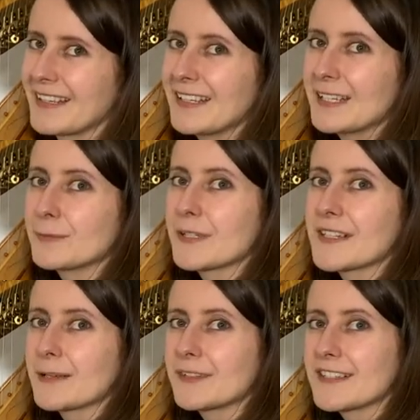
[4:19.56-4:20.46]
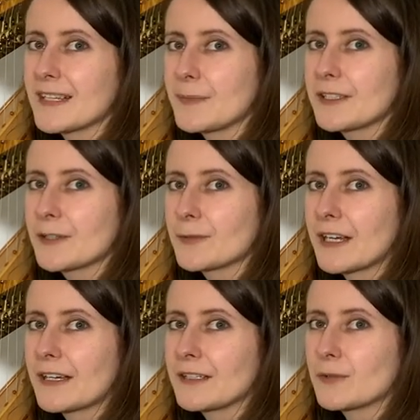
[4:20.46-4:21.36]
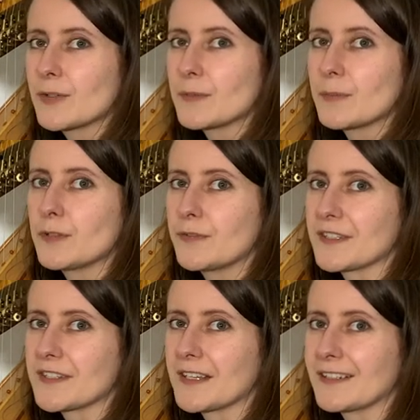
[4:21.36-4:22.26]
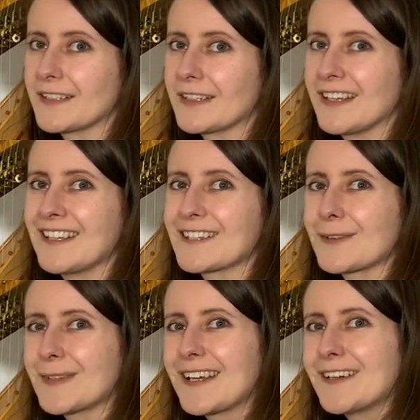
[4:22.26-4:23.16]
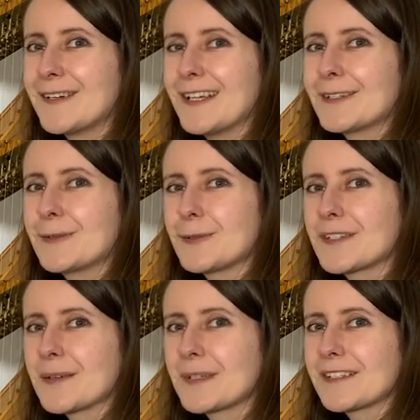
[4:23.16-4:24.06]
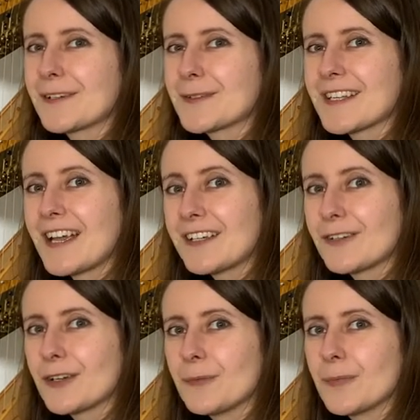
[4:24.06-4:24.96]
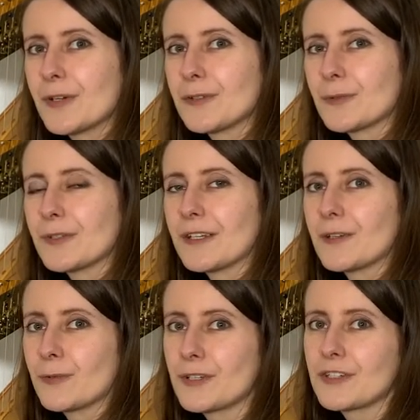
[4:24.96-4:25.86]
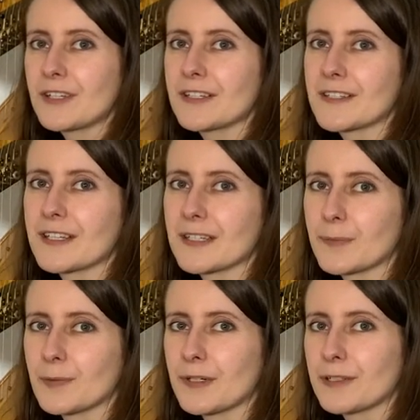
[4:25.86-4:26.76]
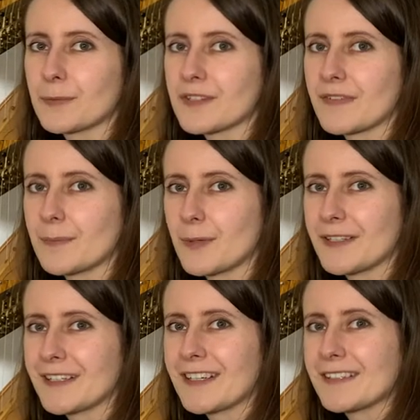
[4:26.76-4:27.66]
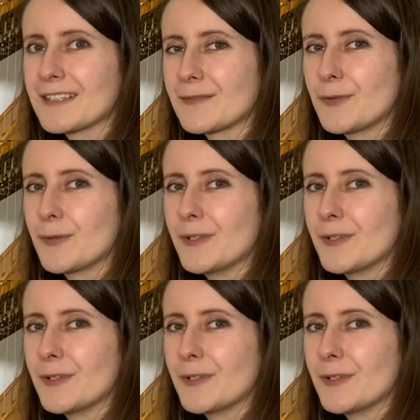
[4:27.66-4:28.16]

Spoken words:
it will sound a semitone higher from the previous setting, so now 2 semitones higher compared to the original setup where it was vibrating at its full